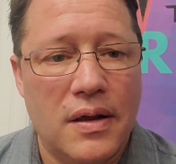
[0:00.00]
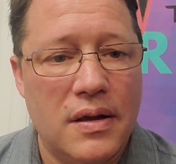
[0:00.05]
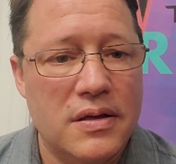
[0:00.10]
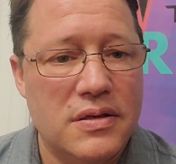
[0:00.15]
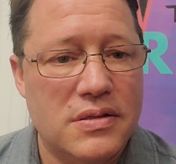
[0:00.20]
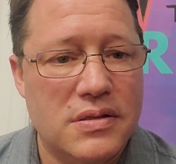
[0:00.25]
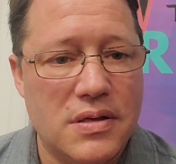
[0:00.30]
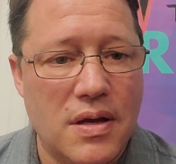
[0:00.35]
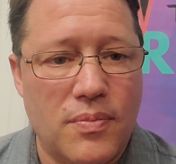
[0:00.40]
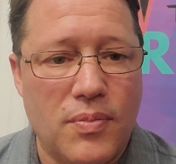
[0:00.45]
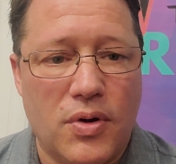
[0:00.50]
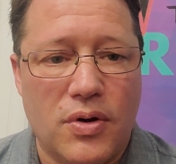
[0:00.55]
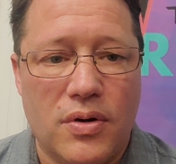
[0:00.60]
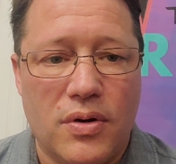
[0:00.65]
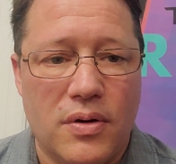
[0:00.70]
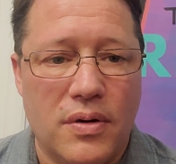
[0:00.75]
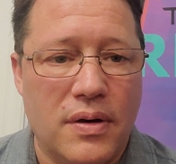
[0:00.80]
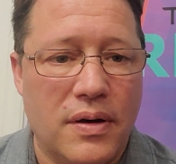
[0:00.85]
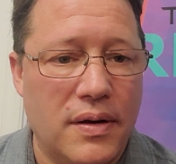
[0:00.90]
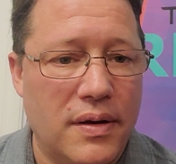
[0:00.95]

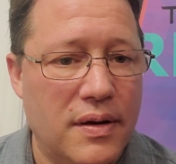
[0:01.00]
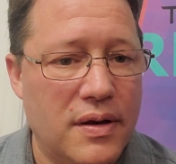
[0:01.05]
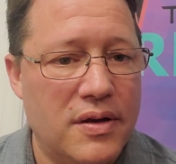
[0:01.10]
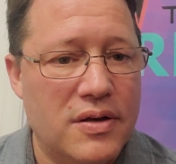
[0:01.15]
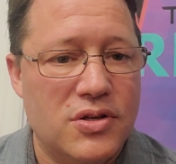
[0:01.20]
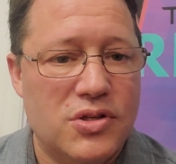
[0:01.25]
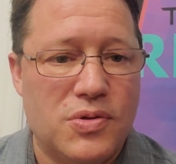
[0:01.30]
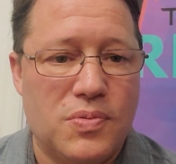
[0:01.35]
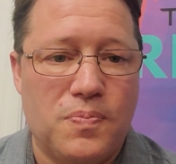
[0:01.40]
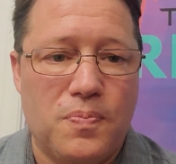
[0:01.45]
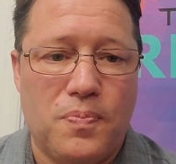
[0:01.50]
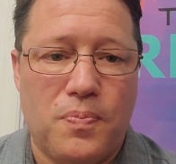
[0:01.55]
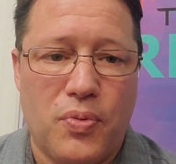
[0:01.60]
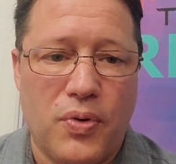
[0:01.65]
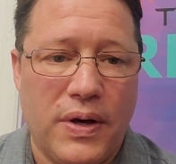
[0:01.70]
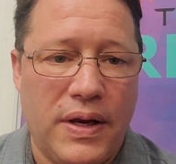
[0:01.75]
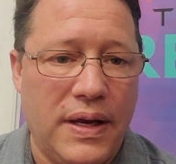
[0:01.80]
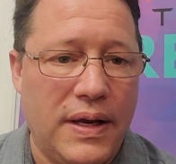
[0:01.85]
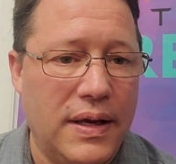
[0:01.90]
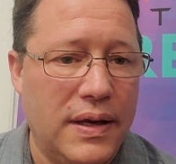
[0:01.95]
summer,
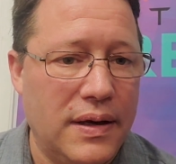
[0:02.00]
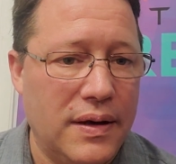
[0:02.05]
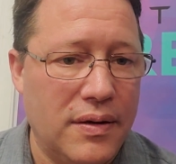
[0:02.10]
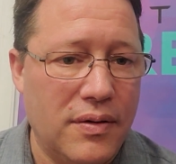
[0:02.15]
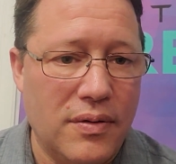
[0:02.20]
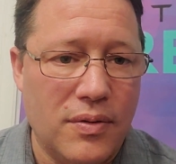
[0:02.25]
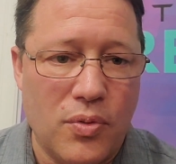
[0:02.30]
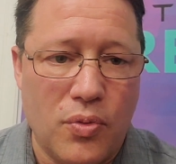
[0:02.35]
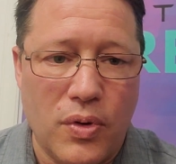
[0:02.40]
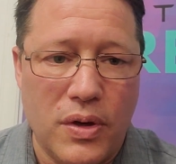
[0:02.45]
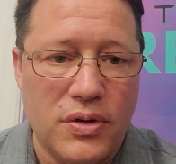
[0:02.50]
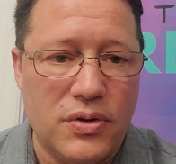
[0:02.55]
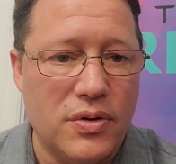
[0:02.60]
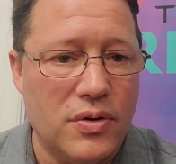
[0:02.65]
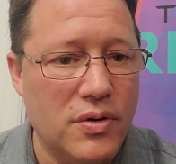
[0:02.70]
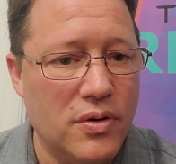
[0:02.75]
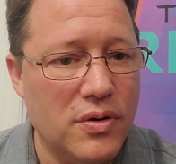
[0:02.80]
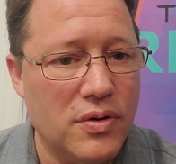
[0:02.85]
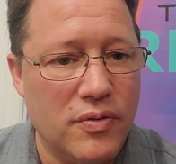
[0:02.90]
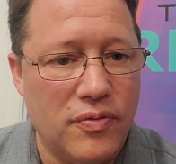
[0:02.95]
spring,
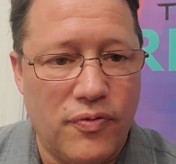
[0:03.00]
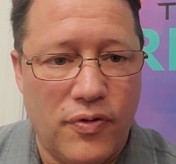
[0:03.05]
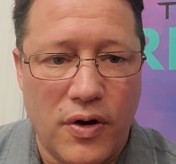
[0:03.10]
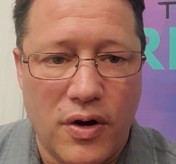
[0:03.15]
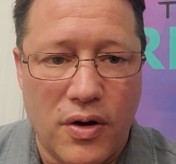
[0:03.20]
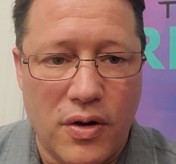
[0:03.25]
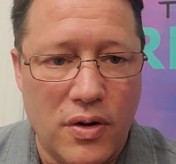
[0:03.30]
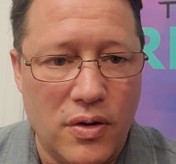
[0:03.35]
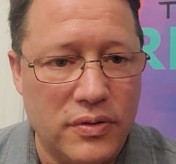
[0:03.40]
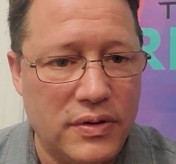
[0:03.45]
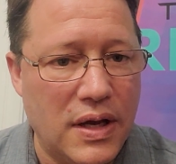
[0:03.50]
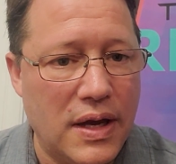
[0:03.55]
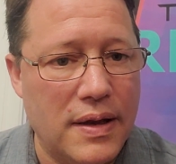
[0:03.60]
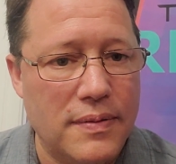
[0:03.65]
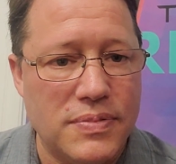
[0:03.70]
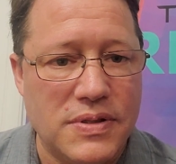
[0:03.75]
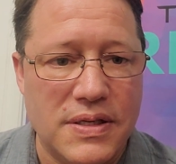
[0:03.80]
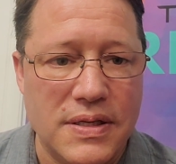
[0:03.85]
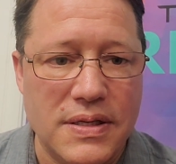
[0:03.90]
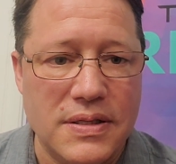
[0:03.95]
winter, fall
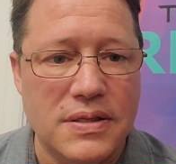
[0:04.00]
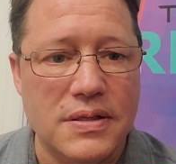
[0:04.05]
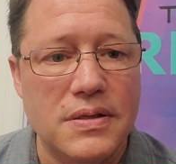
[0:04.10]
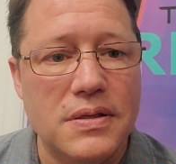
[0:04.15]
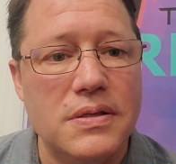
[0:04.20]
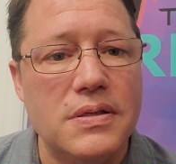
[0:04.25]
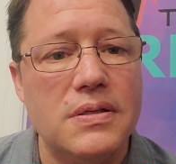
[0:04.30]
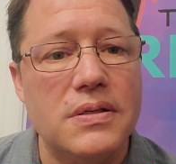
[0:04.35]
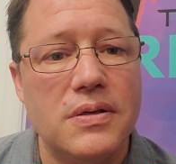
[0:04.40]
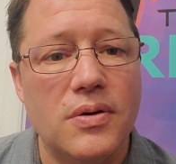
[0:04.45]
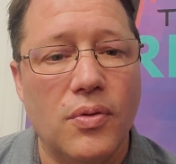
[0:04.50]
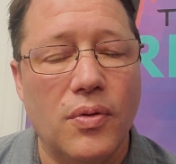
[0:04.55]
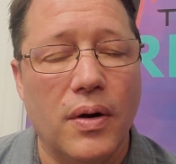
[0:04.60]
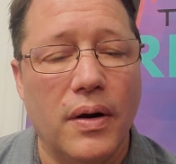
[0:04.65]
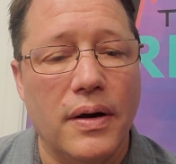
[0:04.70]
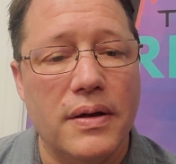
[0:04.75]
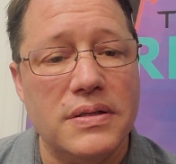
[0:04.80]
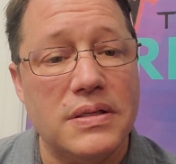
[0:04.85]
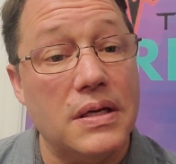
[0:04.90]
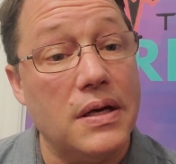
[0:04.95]
type seasons,
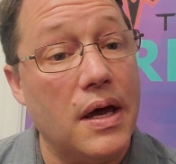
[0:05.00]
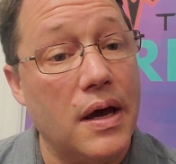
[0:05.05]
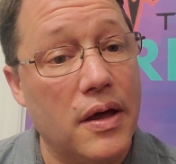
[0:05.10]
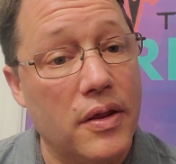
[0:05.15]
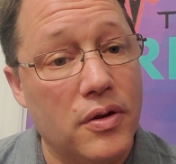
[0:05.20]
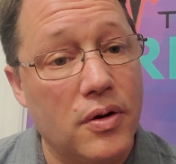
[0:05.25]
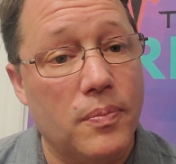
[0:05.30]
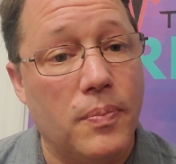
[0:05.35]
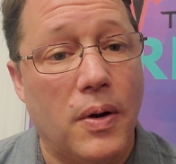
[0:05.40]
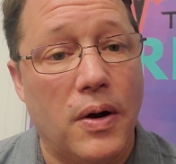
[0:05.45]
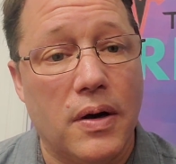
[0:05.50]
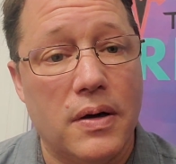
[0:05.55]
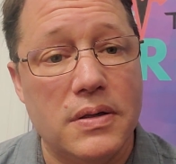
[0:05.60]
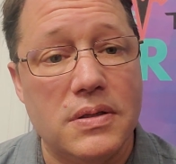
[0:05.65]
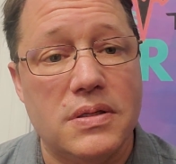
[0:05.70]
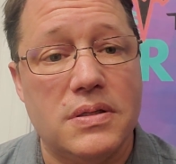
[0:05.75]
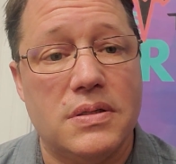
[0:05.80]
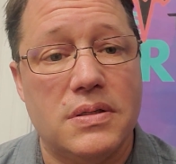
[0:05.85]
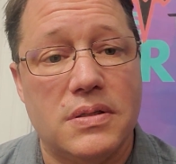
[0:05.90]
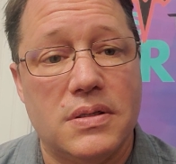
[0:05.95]
whereas in other
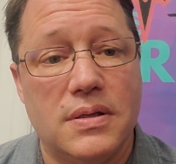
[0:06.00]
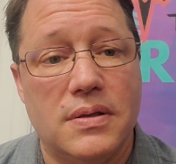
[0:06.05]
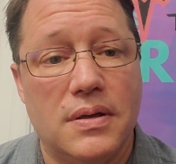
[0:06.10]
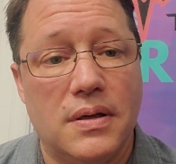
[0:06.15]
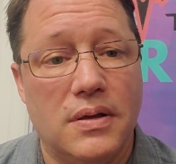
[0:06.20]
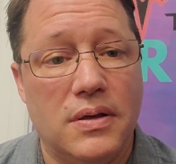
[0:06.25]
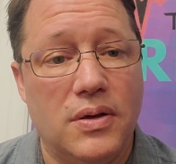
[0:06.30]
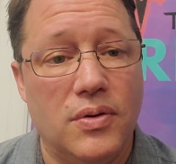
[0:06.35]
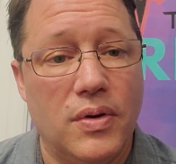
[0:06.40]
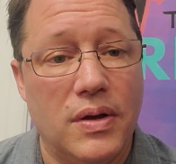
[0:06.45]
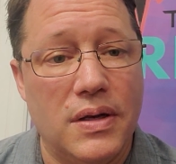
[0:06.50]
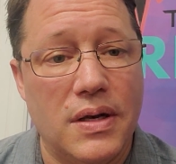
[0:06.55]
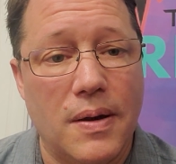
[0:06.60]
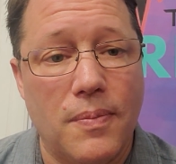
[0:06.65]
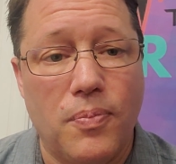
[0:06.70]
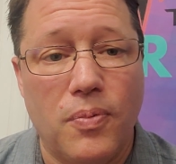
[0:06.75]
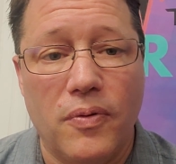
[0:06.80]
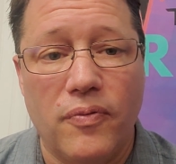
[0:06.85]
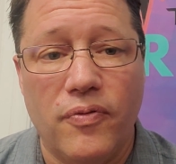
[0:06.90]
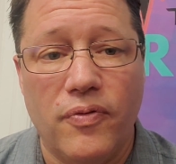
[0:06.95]
parts you end
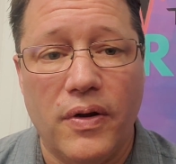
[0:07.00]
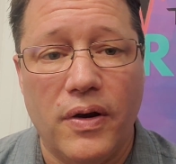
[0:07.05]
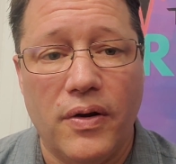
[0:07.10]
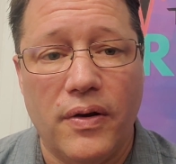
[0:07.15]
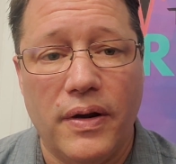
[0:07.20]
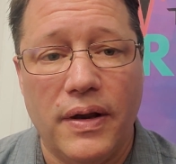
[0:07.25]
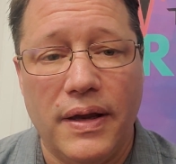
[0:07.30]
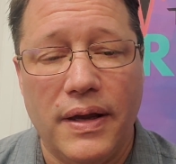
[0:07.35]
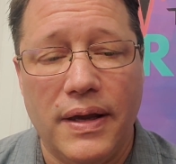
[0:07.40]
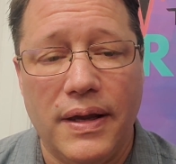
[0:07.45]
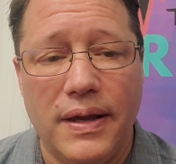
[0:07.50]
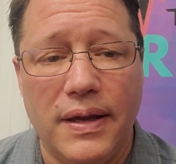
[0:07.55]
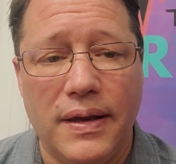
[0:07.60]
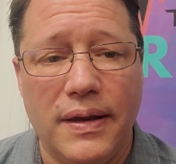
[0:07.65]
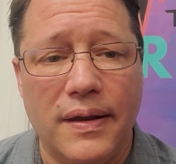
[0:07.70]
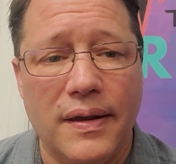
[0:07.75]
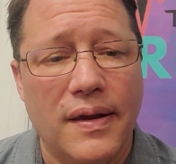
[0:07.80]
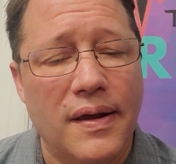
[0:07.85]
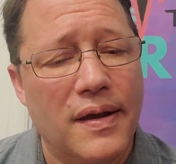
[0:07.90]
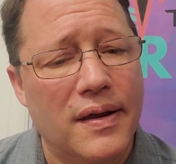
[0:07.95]
up with very
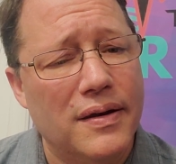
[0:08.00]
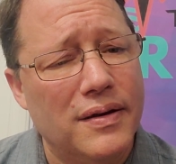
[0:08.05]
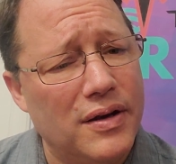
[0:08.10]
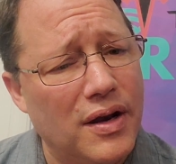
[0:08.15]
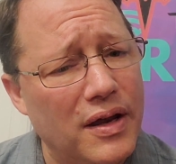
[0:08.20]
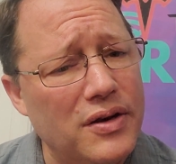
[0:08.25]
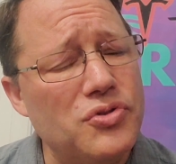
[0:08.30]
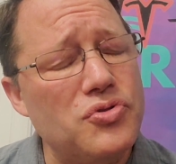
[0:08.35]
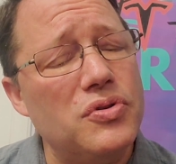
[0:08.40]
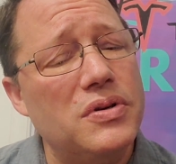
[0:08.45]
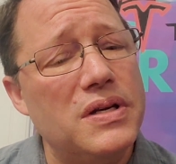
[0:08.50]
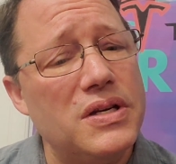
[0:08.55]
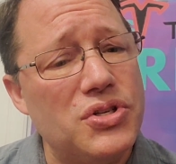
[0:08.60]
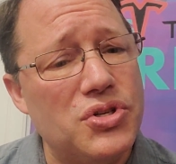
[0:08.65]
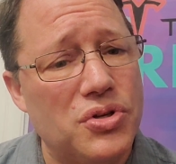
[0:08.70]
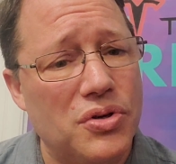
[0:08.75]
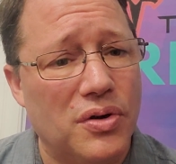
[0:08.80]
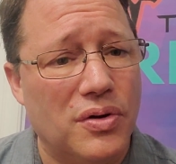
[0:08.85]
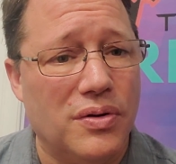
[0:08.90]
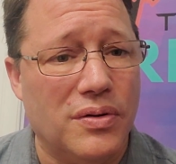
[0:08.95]

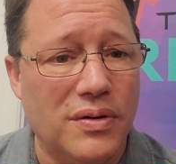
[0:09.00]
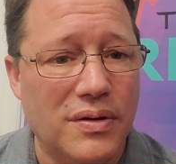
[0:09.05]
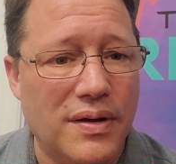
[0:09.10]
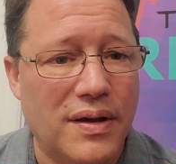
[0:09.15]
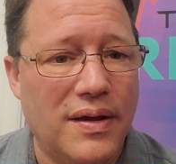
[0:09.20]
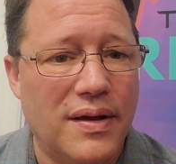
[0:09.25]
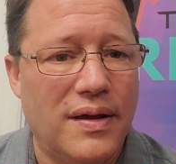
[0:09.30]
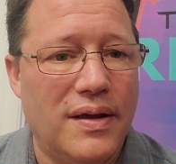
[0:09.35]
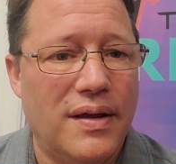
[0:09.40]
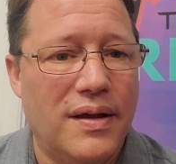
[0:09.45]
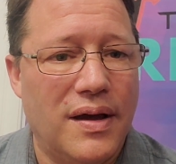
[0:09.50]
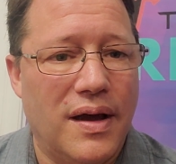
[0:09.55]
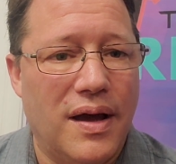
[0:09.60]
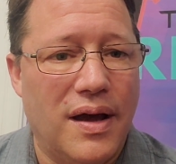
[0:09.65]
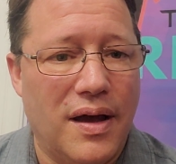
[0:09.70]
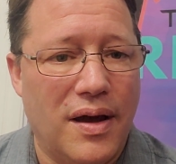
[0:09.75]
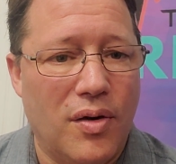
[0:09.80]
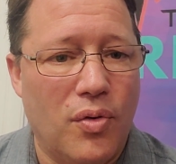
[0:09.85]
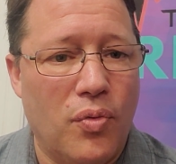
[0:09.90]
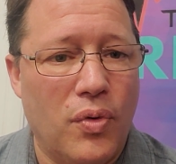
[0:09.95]
non-traditional
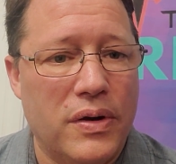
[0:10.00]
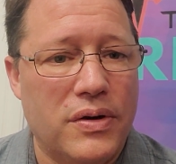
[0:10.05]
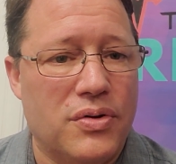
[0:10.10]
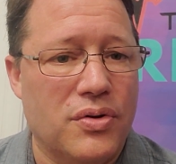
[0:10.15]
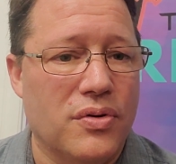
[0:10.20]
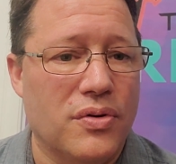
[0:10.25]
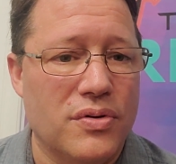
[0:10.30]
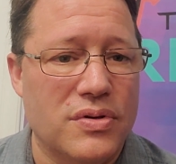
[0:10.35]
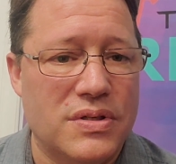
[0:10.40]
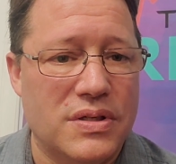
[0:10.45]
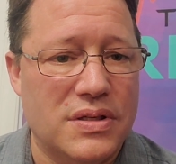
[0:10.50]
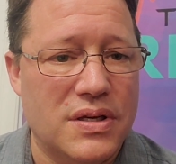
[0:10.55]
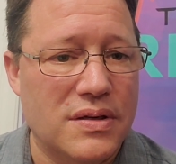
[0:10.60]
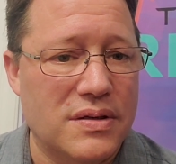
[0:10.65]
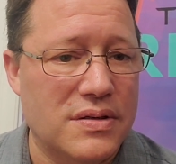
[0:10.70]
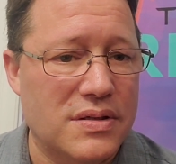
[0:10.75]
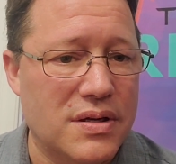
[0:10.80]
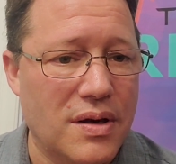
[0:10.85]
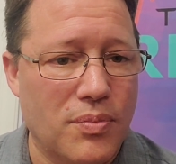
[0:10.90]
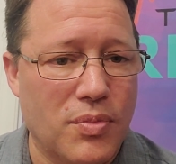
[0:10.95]
winters,
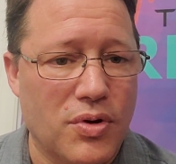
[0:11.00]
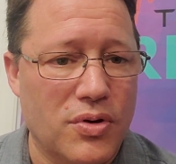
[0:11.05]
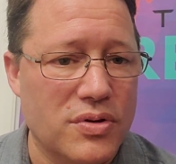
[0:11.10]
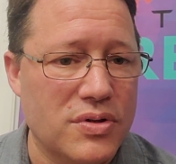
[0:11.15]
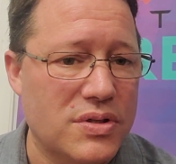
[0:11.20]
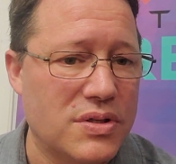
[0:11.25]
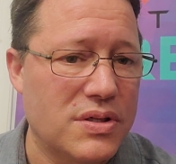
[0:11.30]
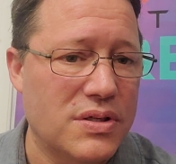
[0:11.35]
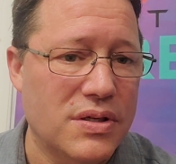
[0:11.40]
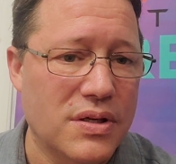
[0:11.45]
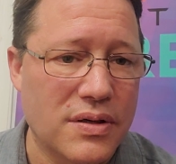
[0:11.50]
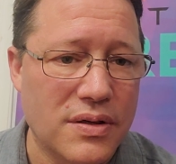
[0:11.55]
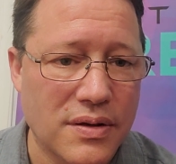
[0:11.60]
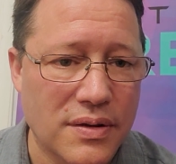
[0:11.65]
summers,